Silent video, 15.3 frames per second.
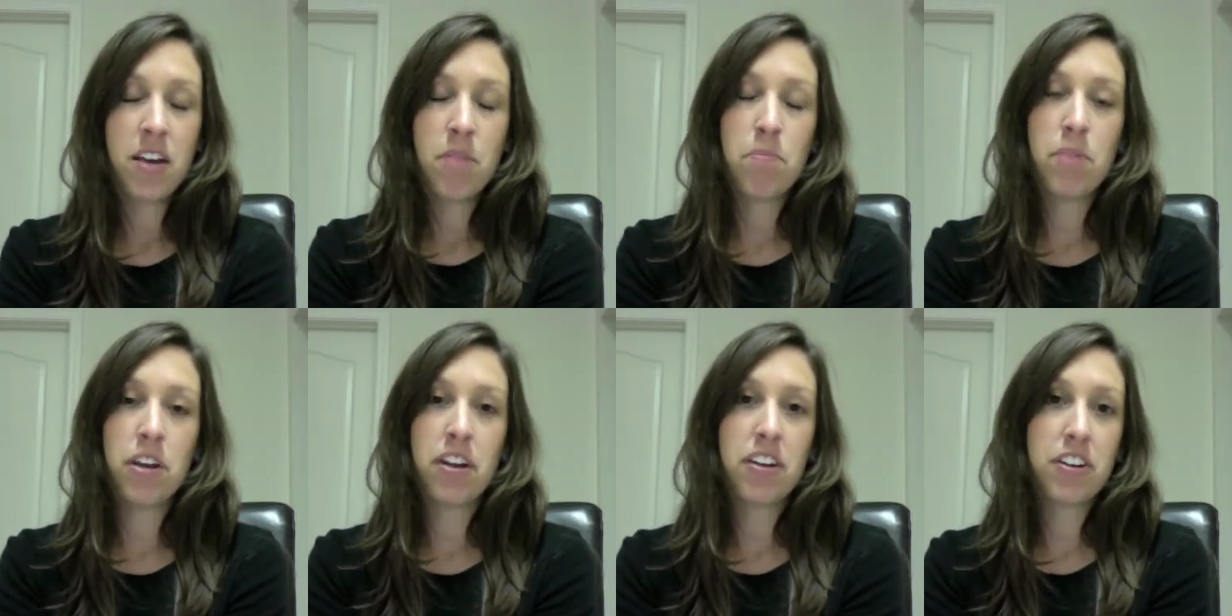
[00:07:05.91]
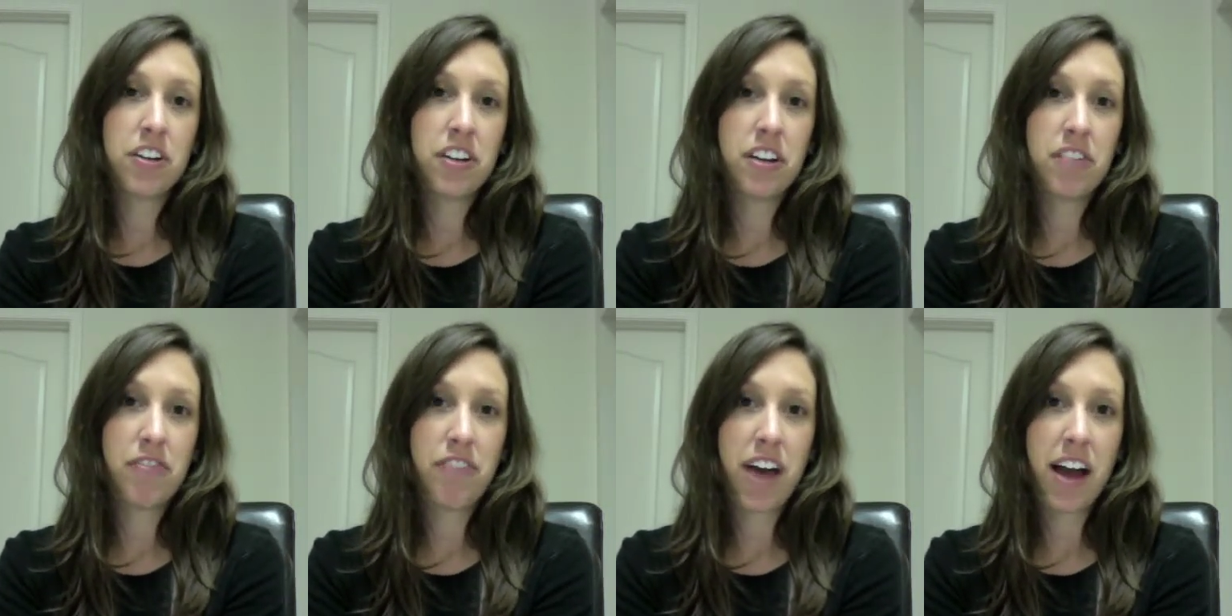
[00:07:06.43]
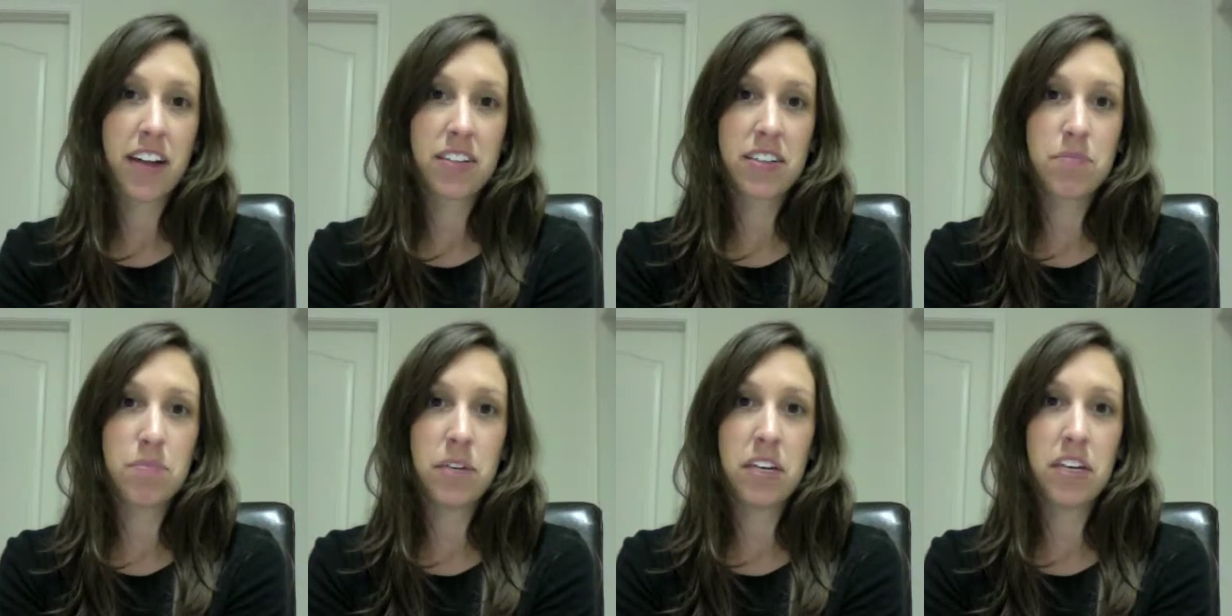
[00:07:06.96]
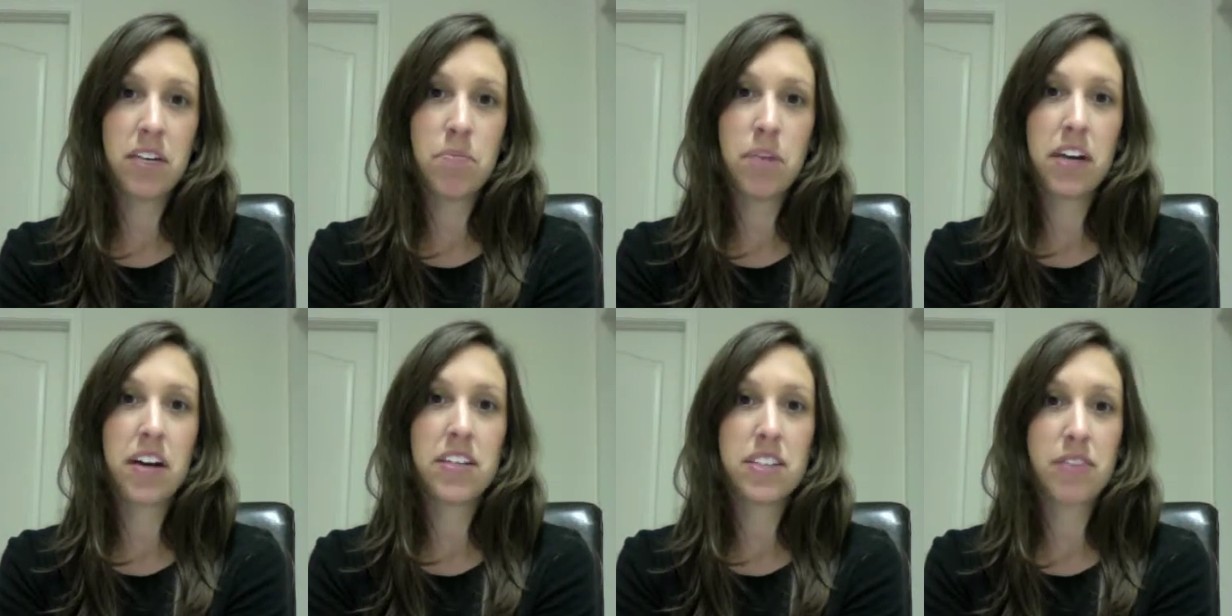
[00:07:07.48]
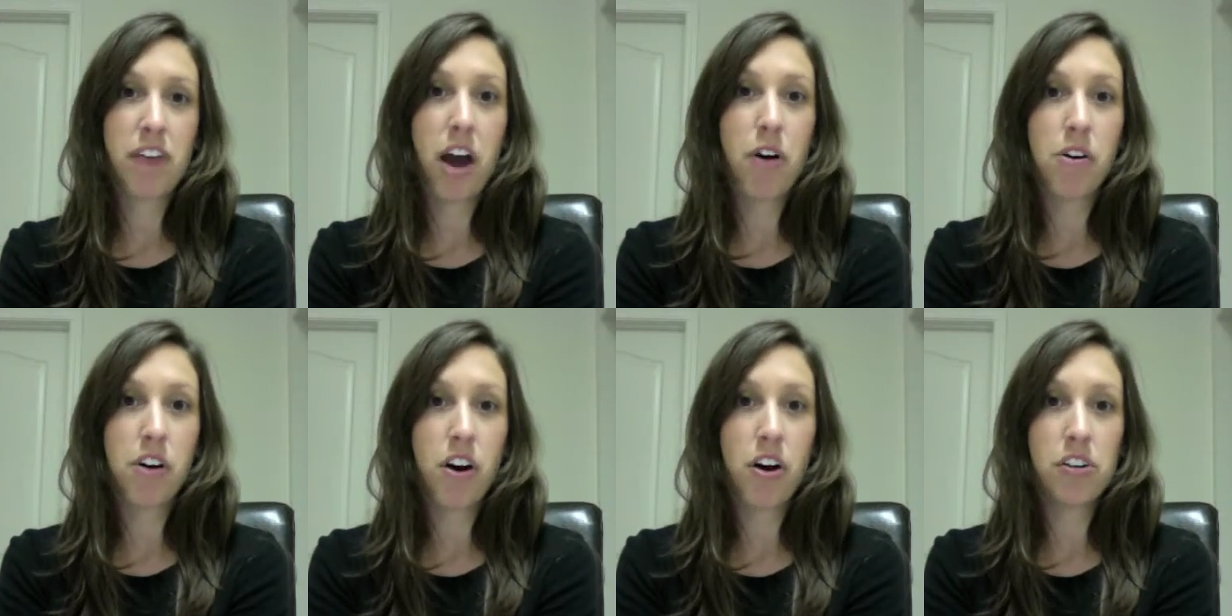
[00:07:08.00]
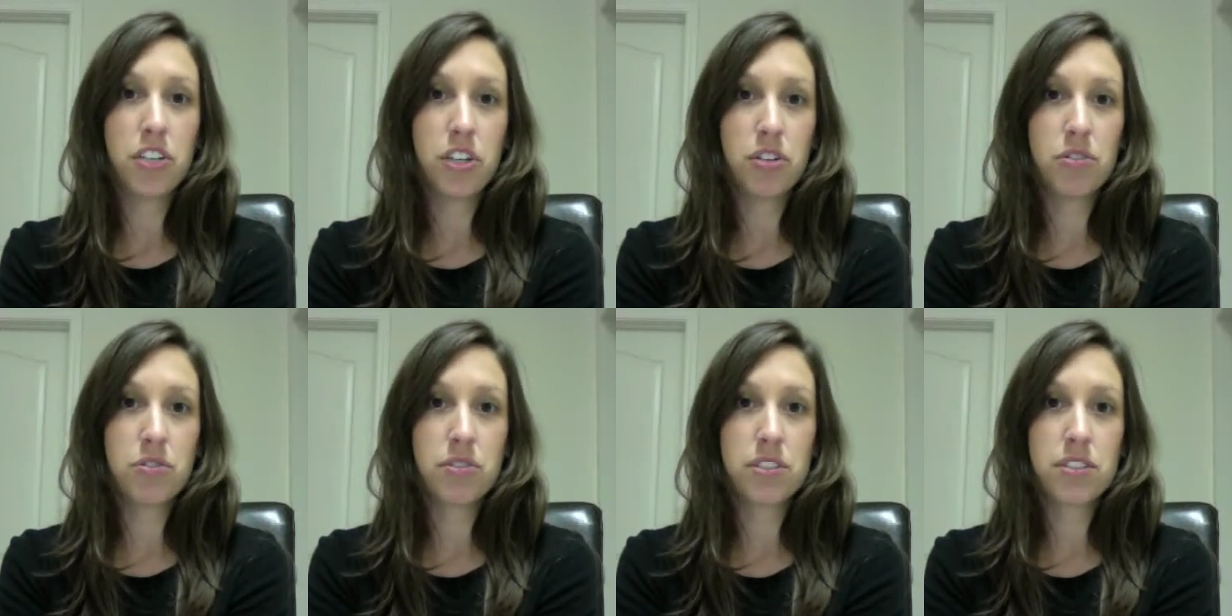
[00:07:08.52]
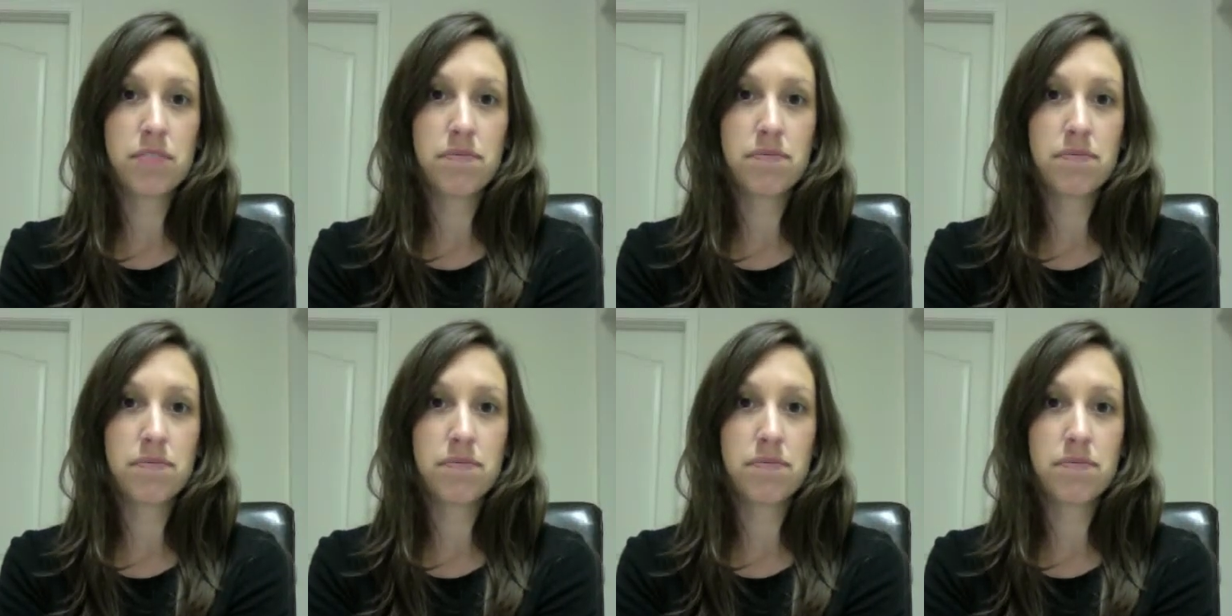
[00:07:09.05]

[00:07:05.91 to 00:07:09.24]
but it could in fact be because of alcohol use.